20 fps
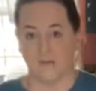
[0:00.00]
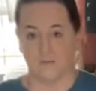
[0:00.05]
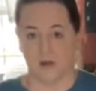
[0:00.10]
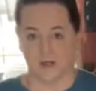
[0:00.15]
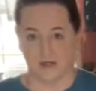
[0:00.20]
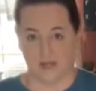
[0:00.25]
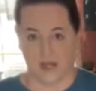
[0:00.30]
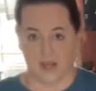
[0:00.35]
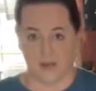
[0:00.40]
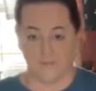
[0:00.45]
on
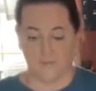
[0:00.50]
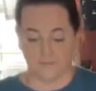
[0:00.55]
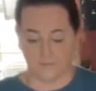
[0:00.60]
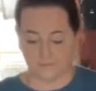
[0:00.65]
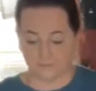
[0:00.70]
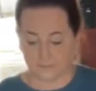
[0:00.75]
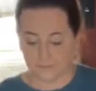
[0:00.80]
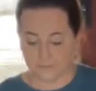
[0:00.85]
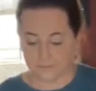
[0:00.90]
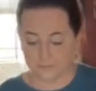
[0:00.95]
Monday
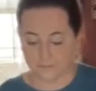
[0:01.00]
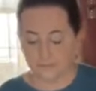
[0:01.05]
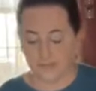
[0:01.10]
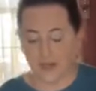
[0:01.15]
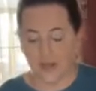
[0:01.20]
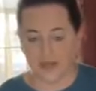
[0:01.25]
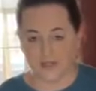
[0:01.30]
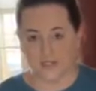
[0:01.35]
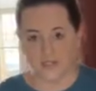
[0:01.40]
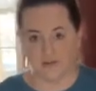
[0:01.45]

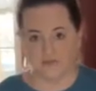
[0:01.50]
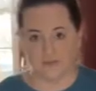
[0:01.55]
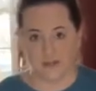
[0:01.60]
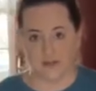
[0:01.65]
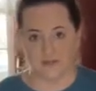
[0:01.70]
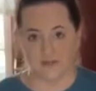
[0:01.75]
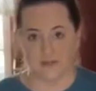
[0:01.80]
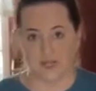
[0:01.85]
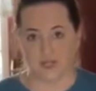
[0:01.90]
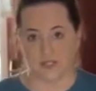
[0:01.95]
at Chef
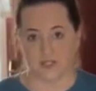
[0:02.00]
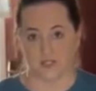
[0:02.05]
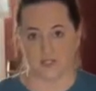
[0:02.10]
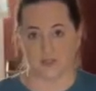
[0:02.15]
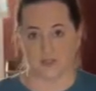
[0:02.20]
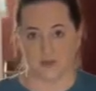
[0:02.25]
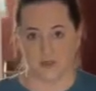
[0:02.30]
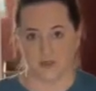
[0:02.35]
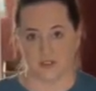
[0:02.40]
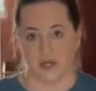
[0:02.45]
Pan's Kitchen,
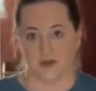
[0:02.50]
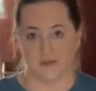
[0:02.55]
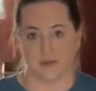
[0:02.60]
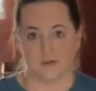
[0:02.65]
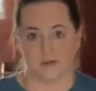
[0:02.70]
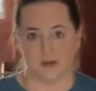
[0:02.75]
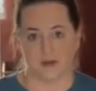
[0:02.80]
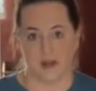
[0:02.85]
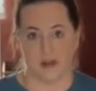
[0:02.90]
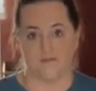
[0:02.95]
so this coming
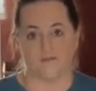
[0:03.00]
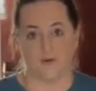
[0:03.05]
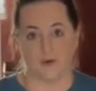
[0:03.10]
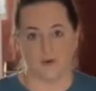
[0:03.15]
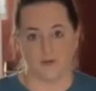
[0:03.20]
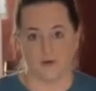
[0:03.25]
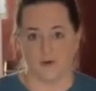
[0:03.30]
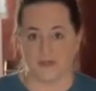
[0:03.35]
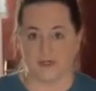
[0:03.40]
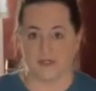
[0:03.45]
Monday,
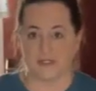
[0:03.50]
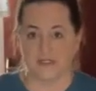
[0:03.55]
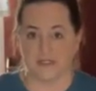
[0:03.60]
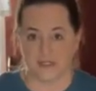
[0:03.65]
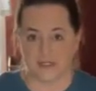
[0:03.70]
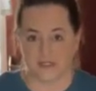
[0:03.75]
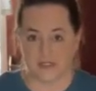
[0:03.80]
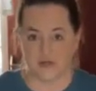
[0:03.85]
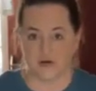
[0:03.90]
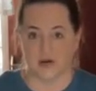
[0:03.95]
4:30 to
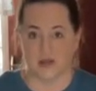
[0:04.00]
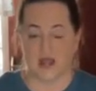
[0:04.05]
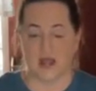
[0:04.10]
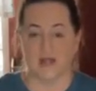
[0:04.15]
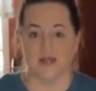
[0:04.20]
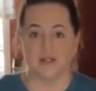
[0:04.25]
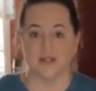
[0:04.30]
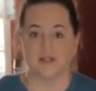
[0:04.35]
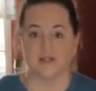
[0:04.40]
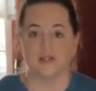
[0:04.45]
6:30,
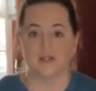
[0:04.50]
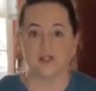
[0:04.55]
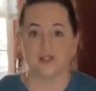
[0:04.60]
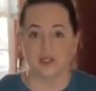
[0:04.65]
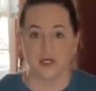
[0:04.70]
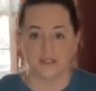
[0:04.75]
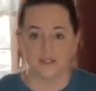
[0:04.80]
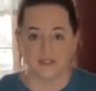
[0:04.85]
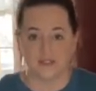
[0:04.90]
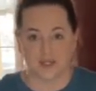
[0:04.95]
and it is
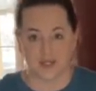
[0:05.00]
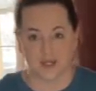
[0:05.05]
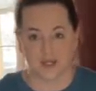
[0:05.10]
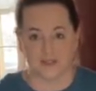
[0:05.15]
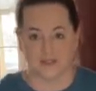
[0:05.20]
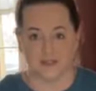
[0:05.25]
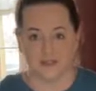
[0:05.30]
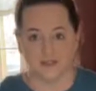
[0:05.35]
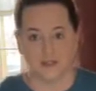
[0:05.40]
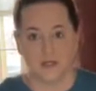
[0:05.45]
just
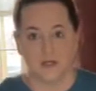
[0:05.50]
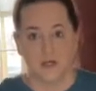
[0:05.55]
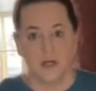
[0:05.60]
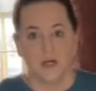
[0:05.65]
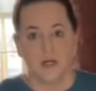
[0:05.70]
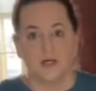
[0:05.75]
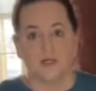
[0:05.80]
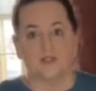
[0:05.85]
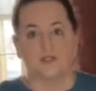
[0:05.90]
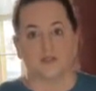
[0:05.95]
kids.
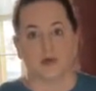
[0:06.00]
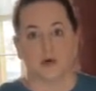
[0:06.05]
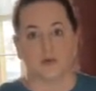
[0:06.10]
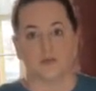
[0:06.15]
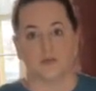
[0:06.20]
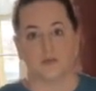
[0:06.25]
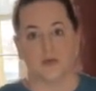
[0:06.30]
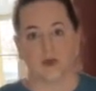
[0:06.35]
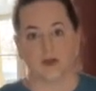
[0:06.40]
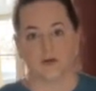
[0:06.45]
So
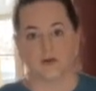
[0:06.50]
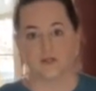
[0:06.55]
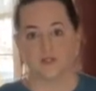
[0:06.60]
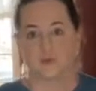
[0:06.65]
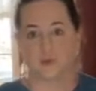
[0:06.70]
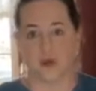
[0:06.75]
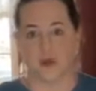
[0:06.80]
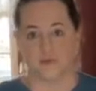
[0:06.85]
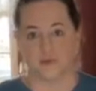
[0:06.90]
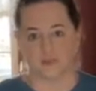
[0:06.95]
the parents
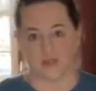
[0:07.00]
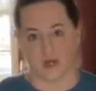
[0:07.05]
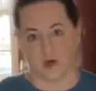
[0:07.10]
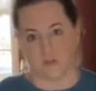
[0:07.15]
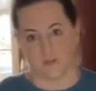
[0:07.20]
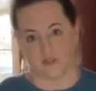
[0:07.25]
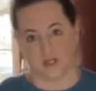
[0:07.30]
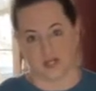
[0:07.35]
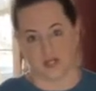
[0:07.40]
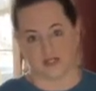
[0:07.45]
were able to
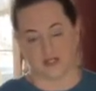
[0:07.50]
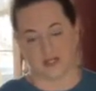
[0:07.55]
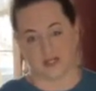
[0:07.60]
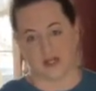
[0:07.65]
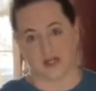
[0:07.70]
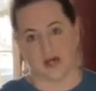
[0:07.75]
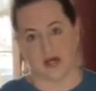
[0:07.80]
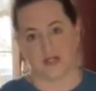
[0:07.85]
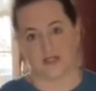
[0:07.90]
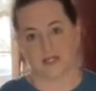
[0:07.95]
help the kids in the
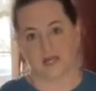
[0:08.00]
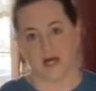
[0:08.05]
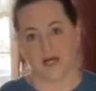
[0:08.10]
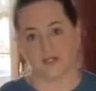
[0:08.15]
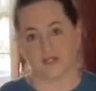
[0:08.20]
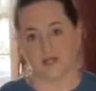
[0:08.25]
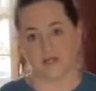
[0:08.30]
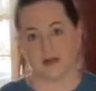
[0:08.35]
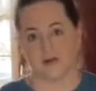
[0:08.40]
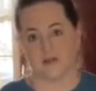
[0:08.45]
last
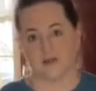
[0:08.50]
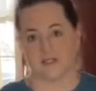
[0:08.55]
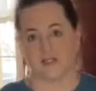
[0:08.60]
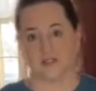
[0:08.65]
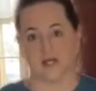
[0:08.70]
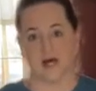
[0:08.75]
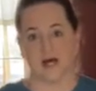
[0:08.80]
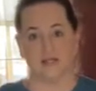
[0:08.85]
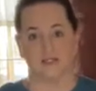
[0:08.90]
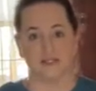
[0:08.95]
class, and now this
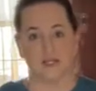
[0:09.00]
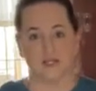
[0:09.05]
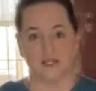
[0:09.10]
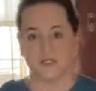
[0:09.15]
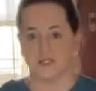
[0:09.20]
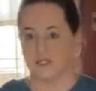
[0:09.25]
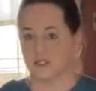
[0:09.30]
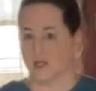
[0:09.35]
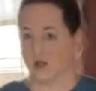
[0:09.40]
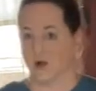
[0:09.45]
class,
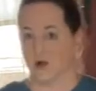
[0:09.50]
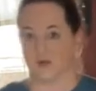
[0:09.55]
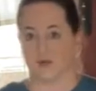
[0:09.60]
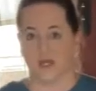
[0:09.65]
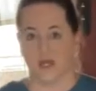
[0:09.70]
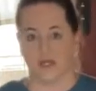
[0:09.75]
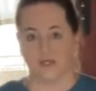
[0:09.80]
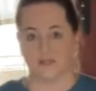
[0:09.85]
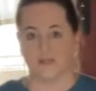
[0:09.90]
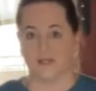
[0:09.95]
it's,
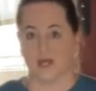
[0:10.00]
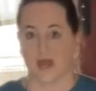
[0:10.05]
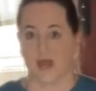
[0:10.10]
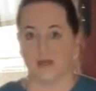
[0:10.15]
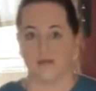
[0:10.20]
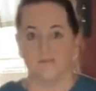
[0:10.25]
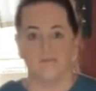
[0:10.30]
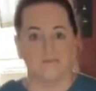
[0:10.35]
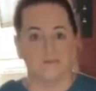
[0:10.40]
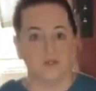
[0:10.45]
kids
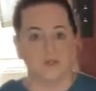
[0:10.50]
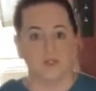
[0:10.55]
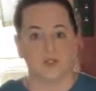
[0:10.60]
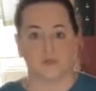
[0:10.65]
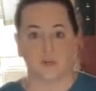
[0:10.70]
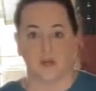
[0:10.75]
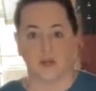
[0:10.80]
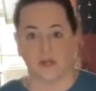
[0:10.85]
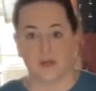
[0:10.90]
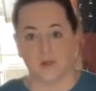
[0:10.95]
that just
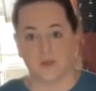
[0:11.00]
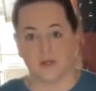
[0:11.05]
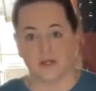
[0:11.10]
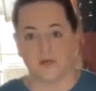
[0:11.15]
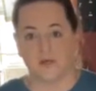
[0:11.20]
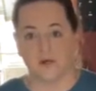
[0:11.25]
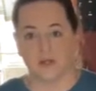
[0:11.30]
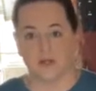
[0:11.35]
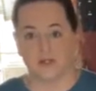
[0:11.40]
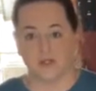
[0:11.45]
want to come
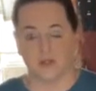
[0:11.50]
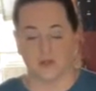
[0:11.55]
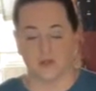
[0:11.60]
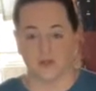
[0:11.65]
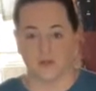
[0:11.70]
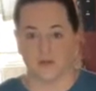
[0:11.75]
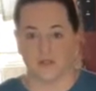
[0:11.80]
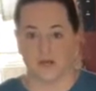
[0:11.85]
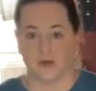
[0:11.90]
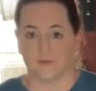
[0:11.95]
into it and do it
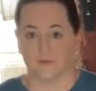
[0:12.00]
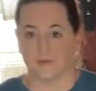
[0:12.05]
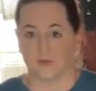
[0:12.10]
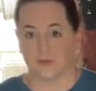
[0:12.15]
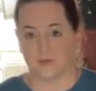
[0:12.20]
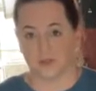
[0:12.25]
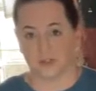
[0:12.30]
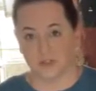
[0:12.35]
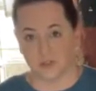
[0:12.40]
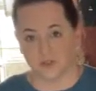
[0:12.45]
themselves. So
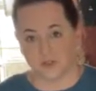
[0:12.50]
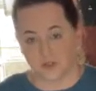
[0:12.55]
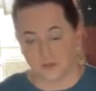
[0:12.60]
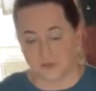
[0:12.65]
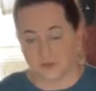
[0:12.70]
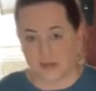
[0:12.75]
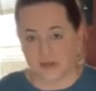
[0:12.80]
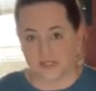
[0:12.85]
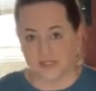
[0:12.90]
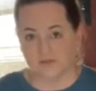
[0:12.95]
there's still some
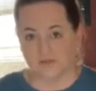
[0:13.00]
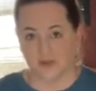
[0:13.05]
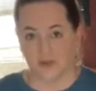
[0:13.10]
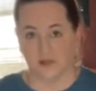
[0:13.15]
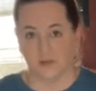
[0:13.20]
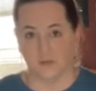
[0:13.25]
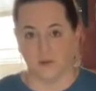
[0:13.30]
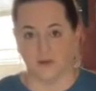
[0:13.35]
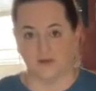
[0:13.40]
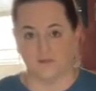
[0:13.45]
spots
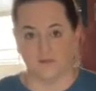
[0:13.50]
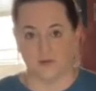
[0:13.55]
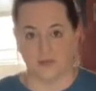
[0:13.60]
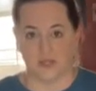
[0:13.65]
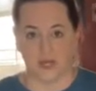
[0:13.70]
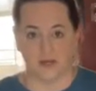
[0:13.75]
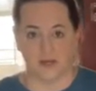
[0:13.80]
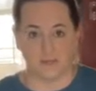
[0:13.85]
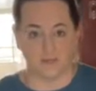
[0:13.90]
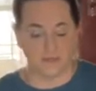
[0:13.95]
available if you
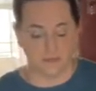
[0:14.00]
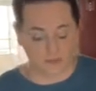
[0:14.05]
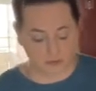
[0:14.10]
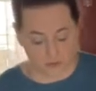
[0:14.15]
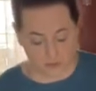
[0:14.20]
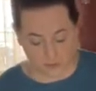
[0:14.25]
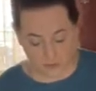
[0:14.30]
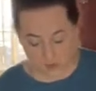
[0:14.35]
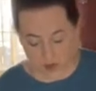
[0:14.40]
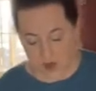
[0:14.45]
sign up
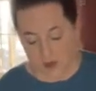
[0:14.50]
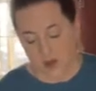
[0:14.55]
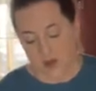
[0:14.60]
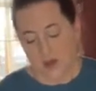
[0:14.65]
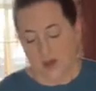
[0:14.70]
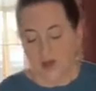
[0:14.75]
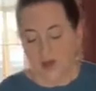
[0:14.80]
soon.